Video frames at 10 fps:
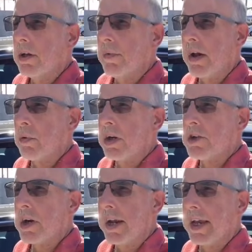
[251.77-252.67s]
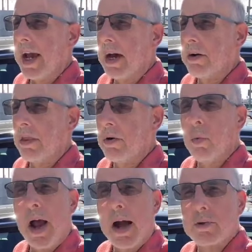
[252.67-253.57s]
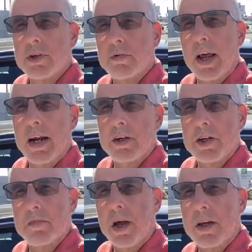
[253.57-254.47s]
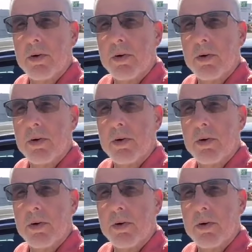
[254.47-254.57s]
you might want to check out the Wow Strategy by